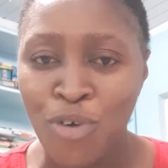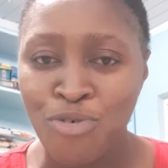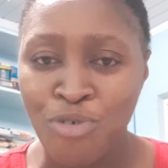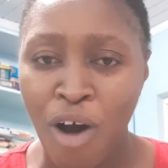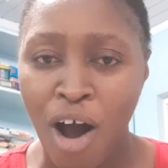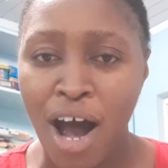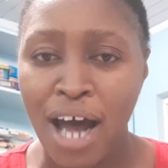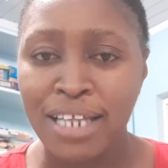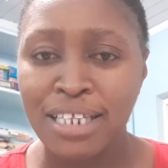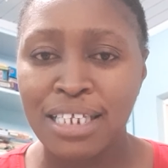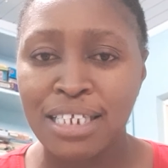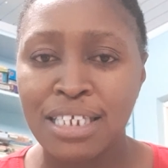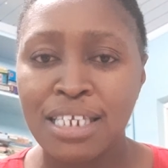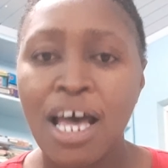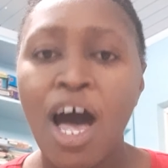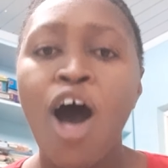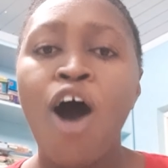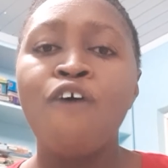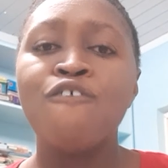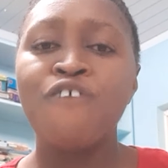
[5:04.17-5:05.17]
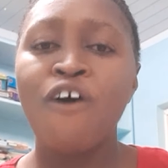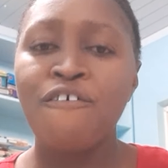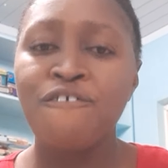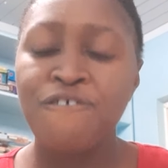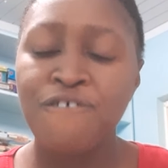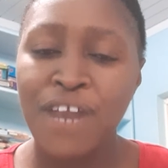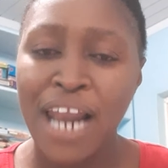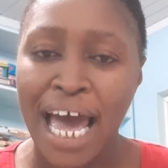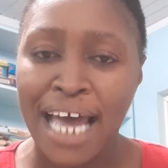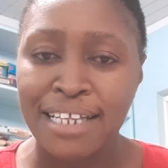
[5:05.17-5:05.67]
rods for
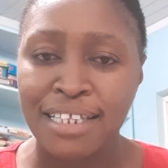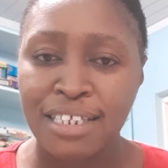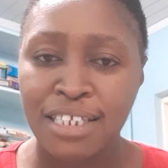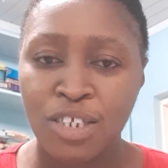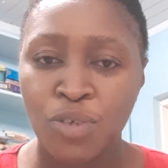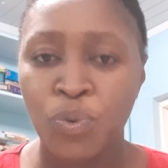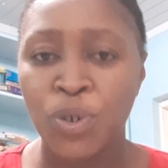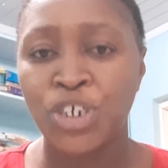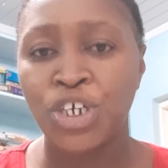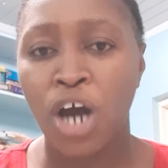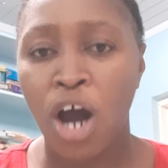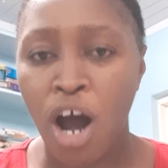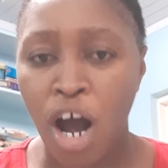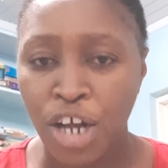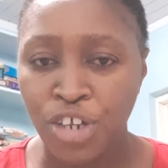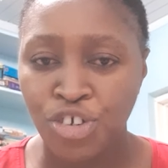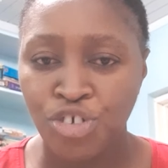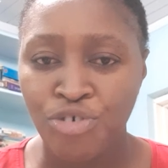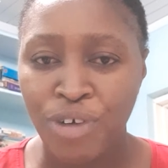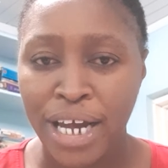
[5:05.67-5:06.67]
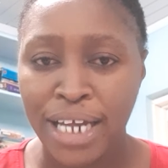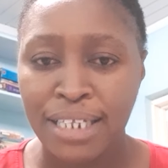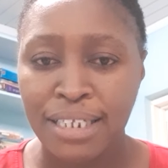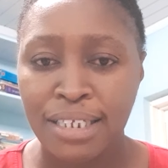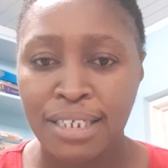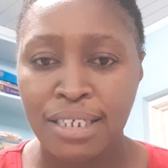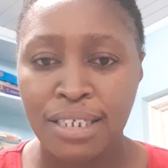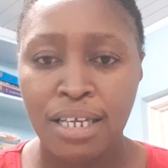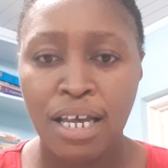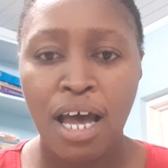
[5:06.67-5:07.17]
flats, which are
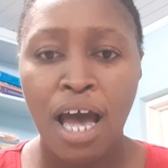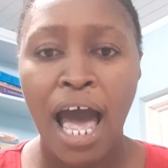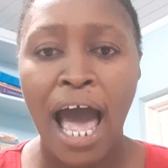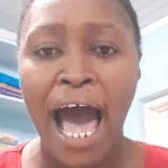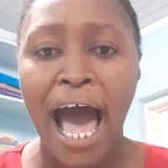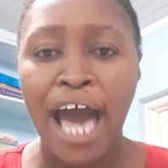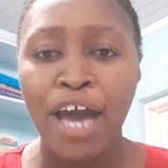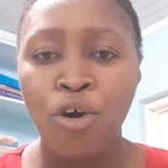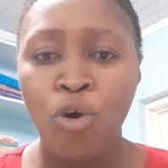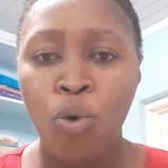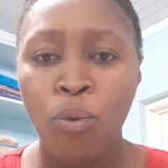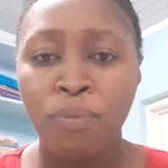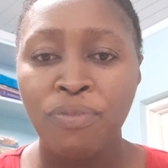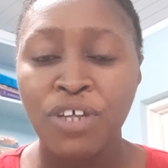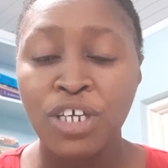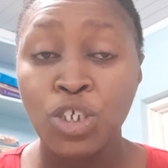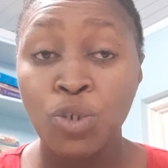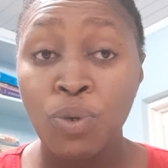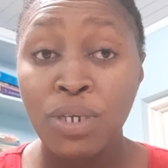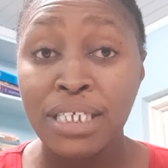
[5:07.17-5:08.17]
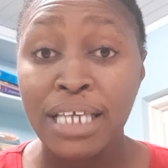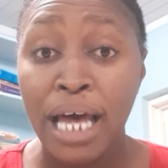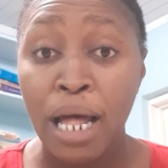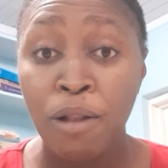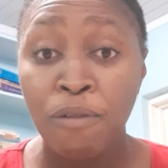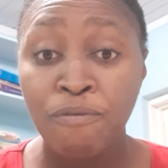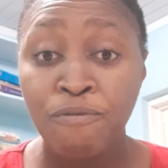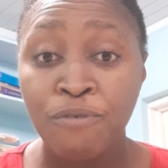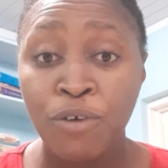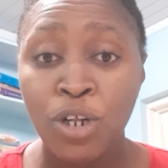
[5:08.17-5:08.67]
hundreds. I hope this was
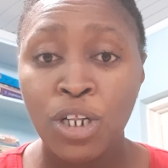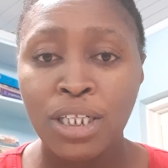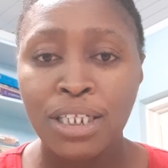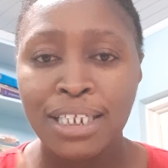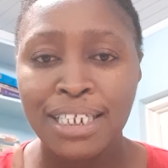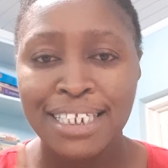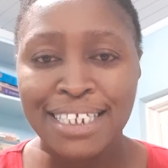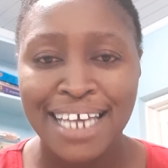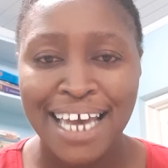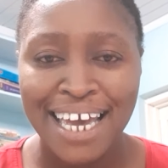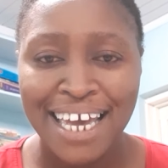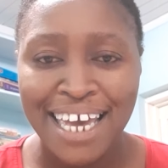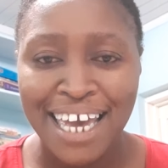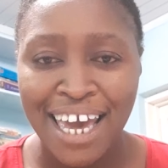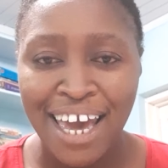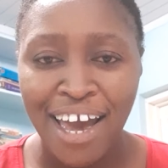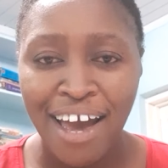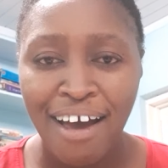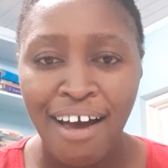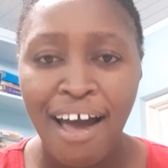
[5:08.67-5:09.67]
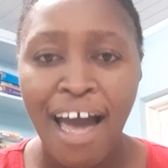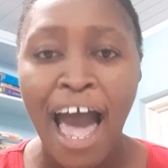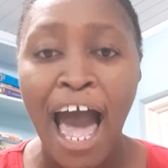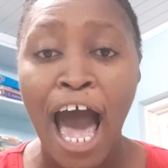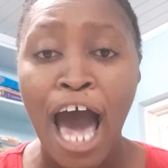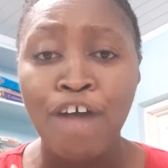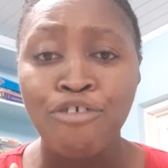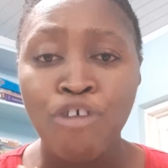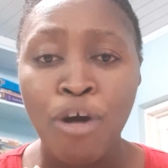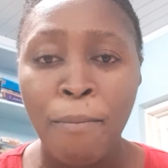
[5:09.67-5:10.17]
helpful. Take care
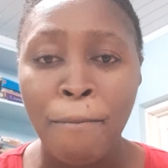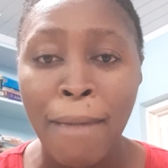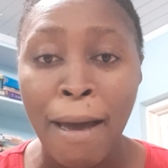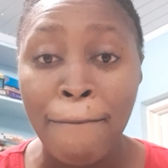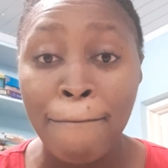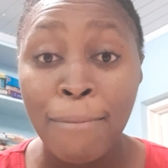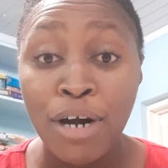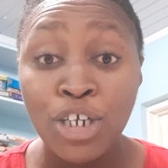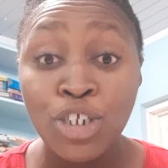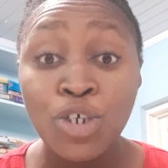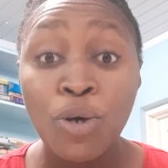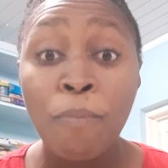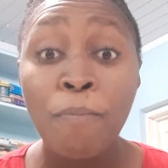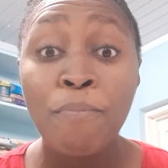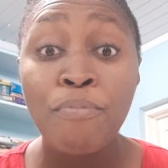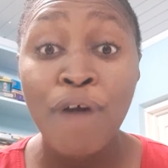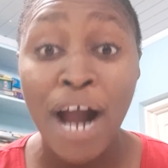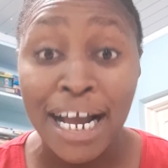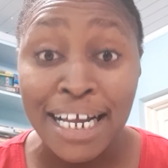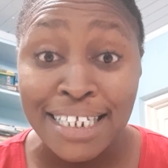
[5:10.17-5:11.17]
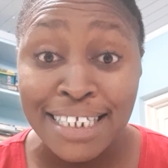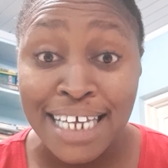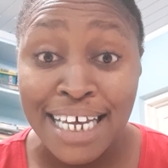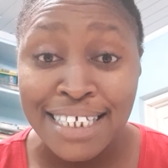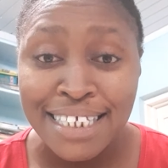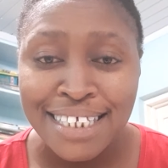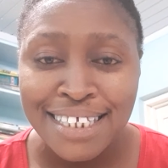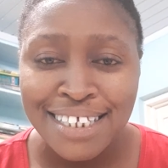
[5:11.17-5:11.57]
and remember to practice.